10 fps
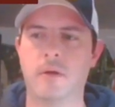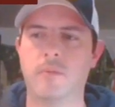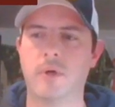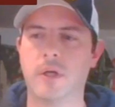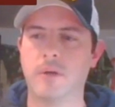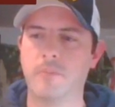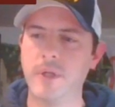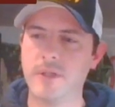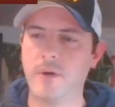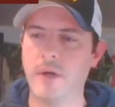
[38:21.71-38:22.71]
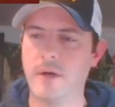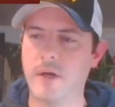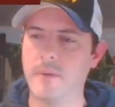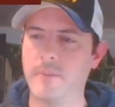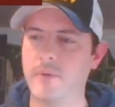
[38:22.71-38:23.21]
But please go hit her
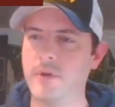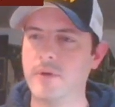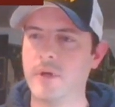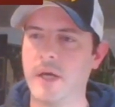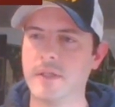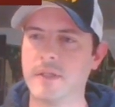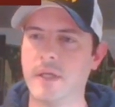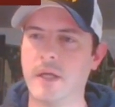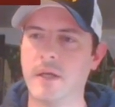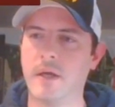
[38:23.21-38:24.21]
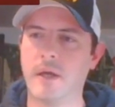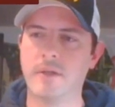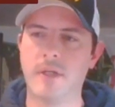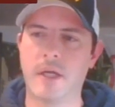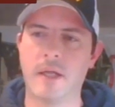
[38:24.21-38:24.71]
up, and you guys can
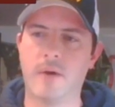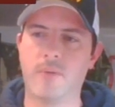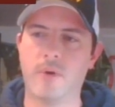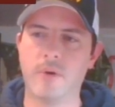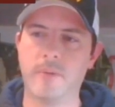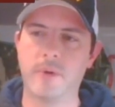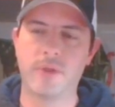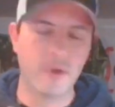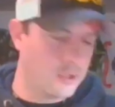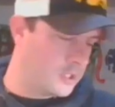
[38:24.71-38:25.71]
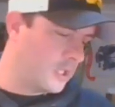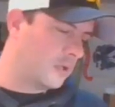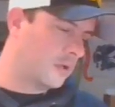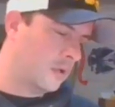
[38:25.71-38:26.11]
check it out. Roll number 13.